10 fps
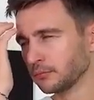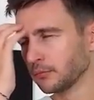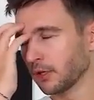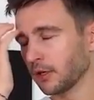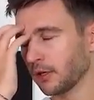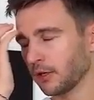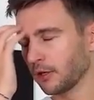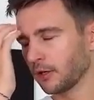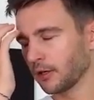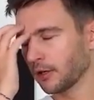Exhale.
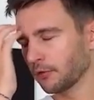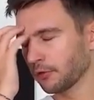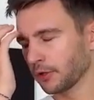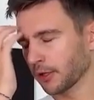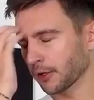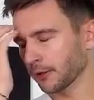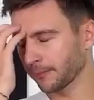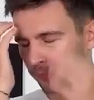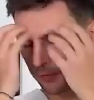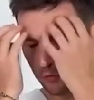Do it with
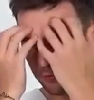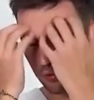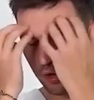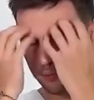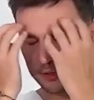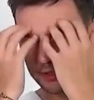both hands.